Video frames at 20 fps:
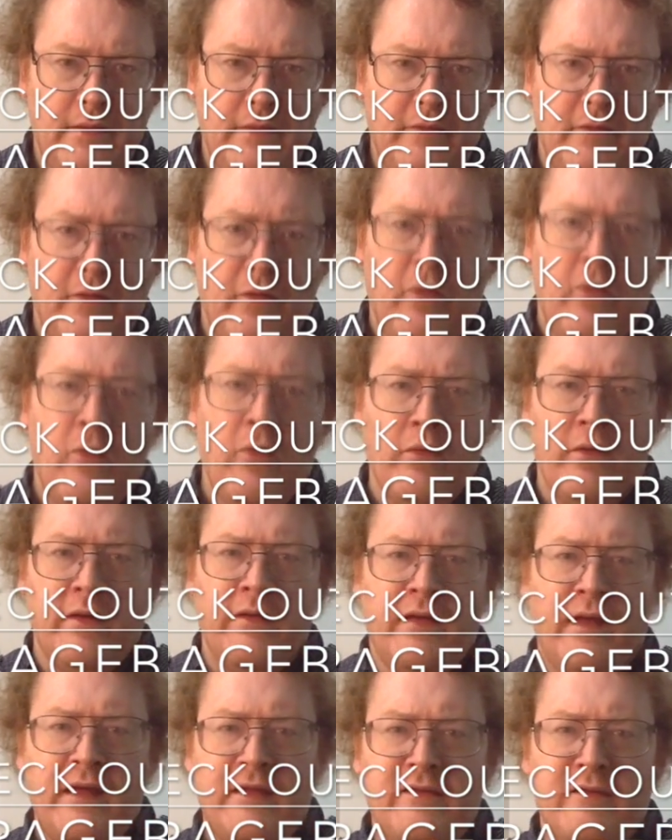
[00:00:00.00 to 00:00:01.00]

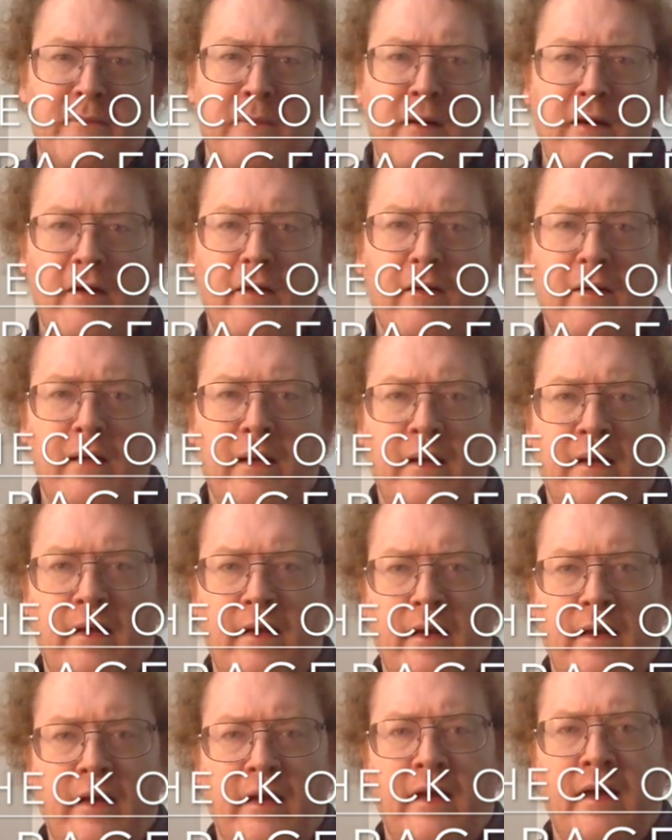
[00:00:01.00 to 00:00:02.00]
tomorrow
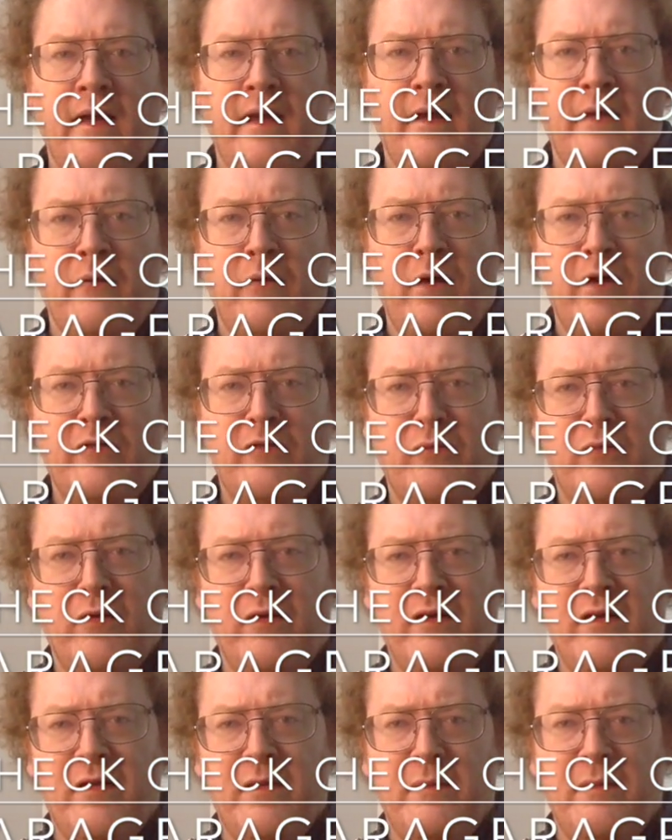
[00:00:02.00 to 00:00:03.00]
I watch
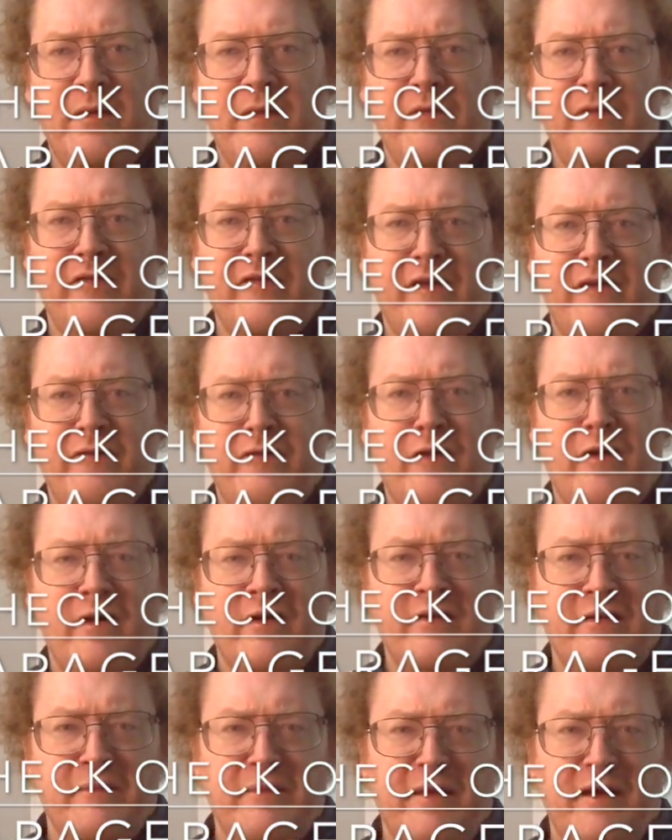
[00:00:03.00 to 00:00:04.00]
one of the movies I've
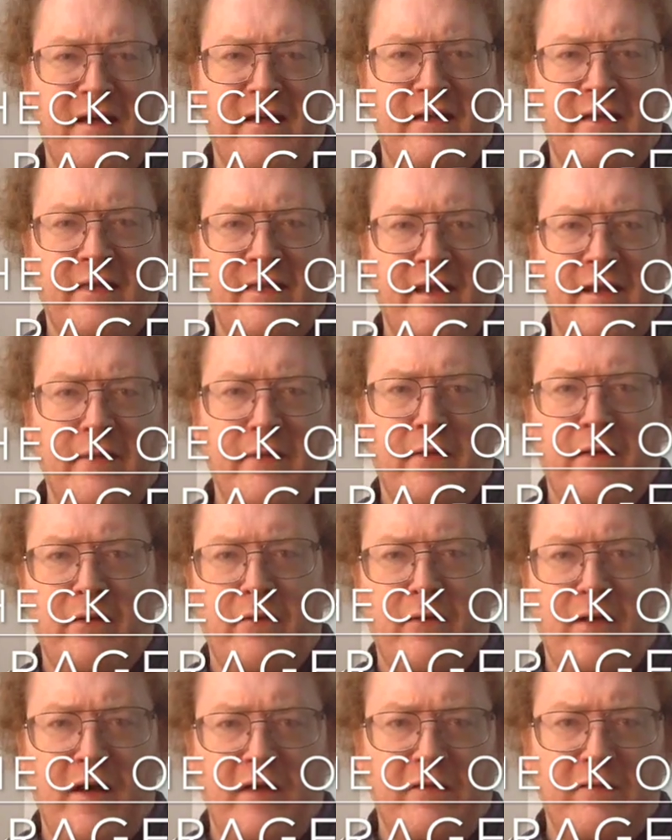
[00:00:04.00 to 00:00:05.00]
talked about that I want to
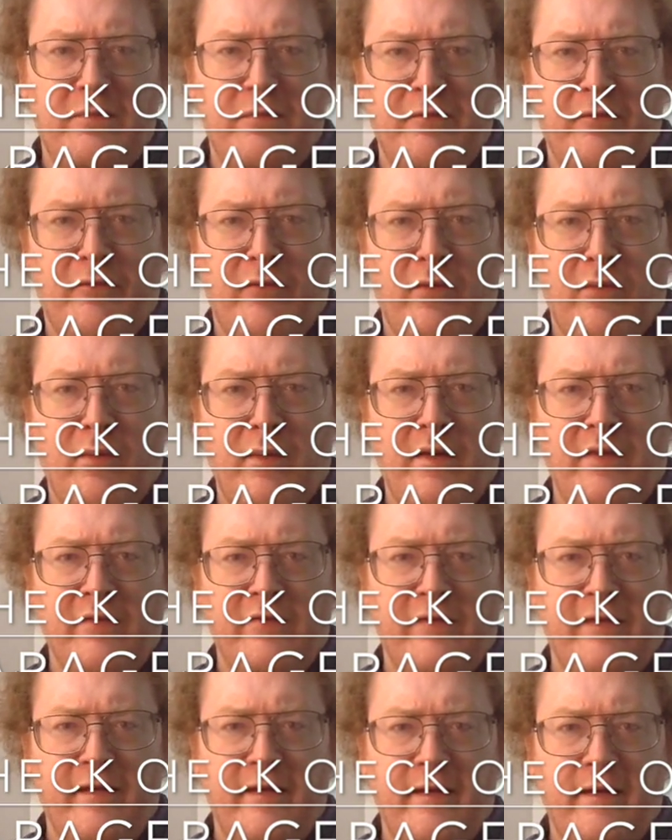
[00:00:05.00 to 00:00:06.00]
watch before
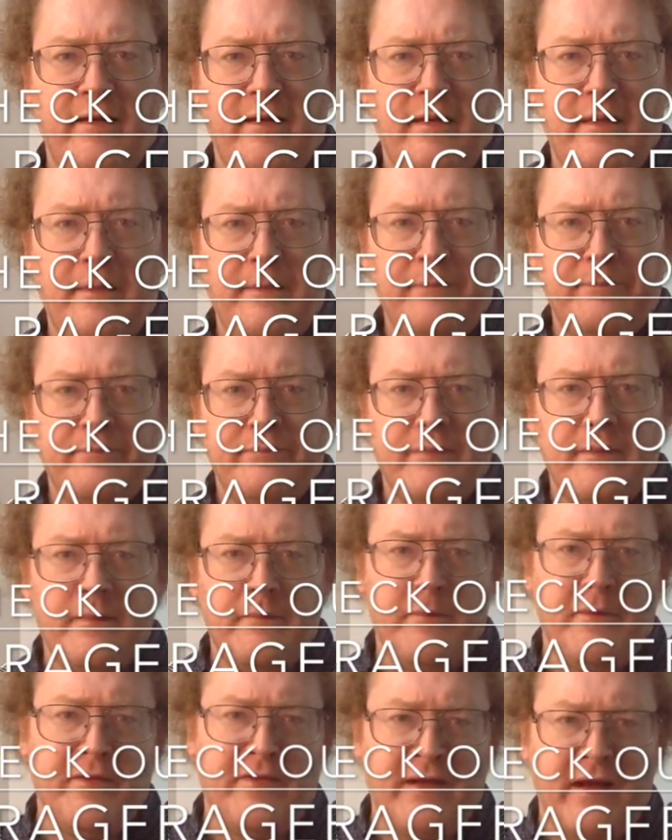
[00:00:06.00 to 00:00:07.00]
Wednesday.
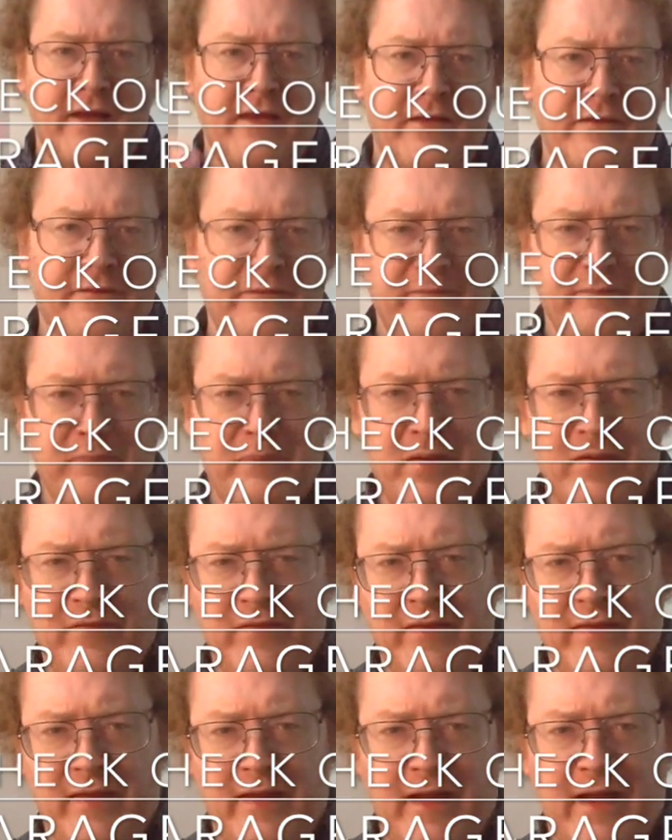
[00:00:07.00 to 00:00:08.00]
But the other
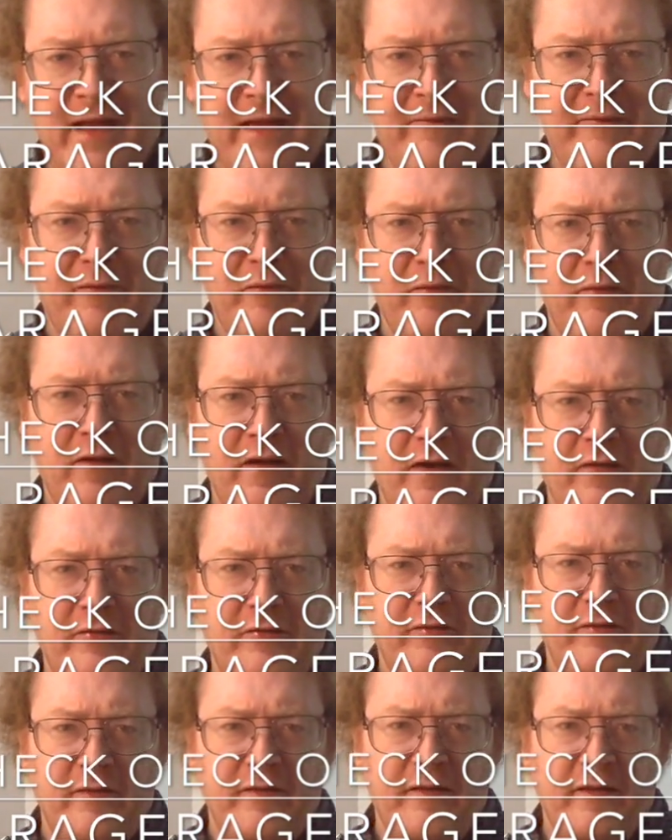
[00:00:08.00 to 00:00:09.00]
movie that I haven't
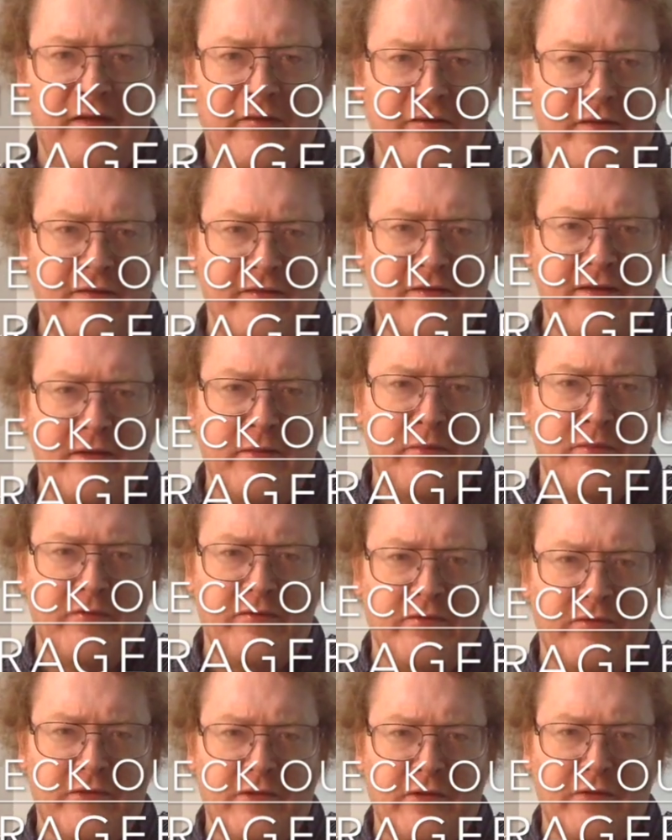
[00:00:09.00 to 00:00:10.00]
watched, as I said,
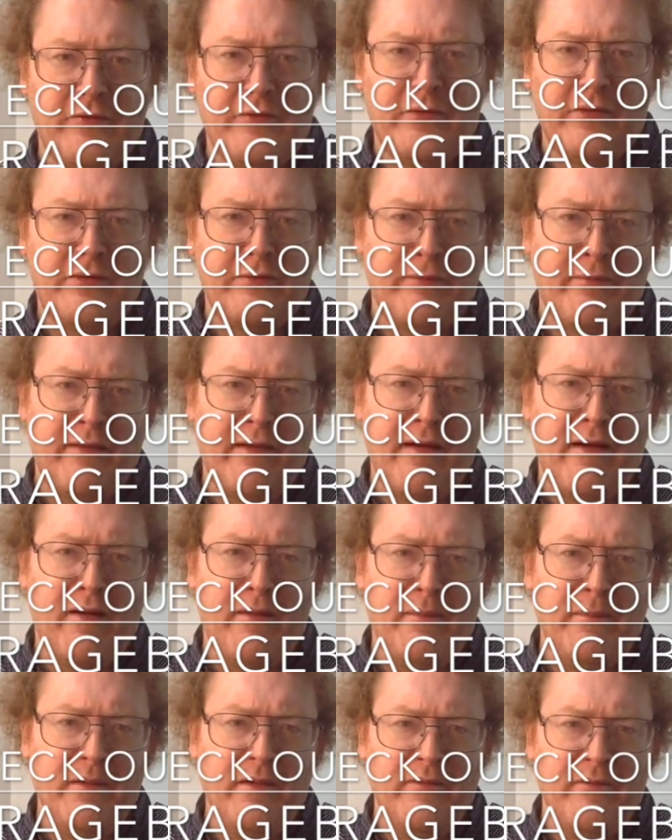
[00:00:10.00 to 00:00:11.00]
was close to a
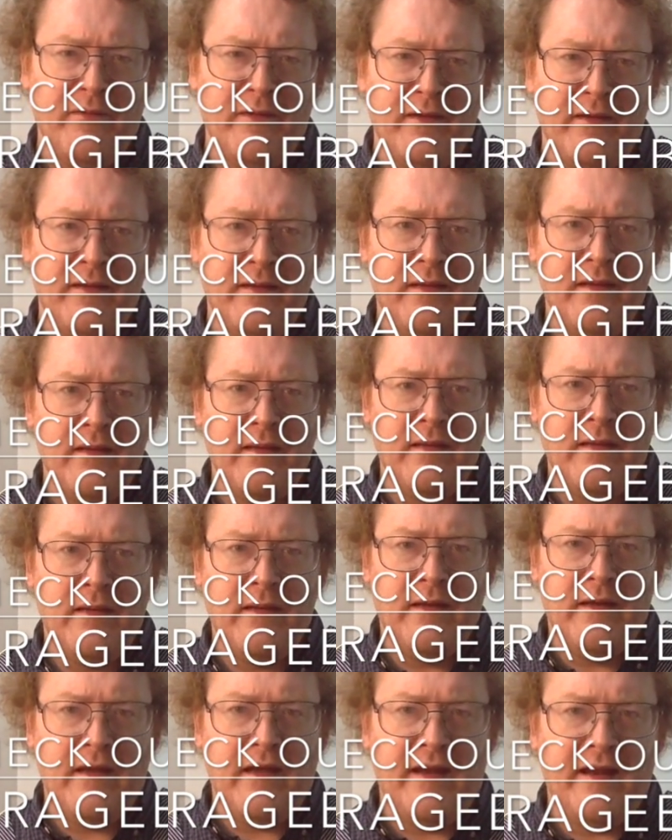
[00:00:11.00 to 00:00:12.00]
3-hour movie.
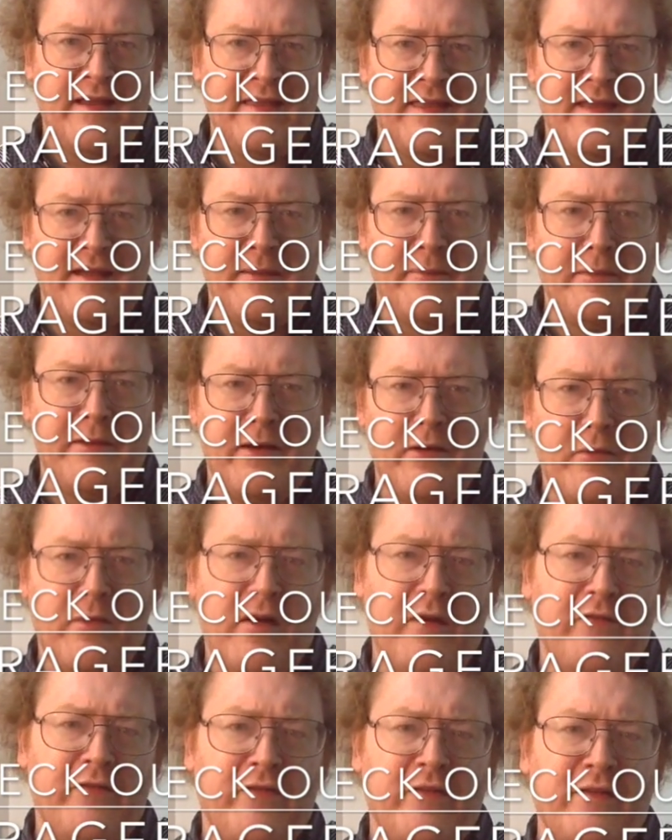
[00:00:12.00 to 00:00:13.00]
And I think I'm going to
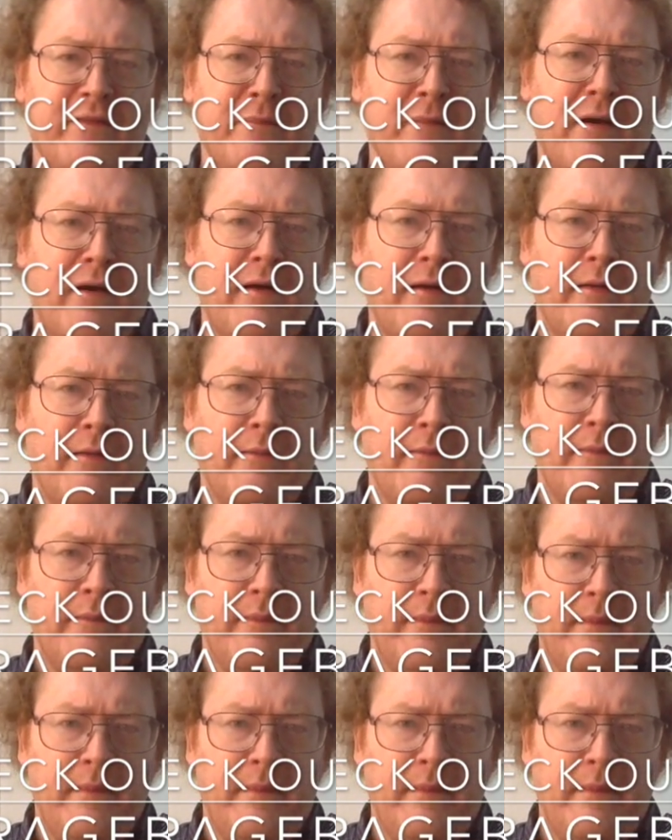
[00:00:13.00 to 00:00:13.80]
watch it tomorrow